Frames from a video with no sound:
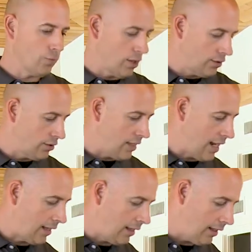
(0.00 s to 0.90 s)
want to
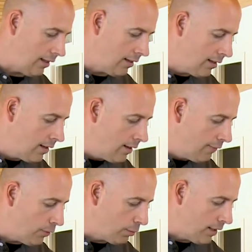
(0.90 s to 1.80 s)
take the
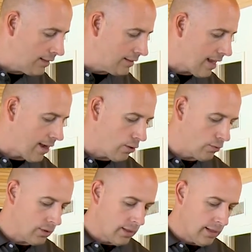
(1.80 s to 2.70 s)
foot plates
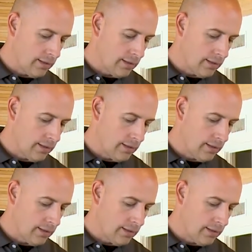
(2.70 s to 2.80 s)
down,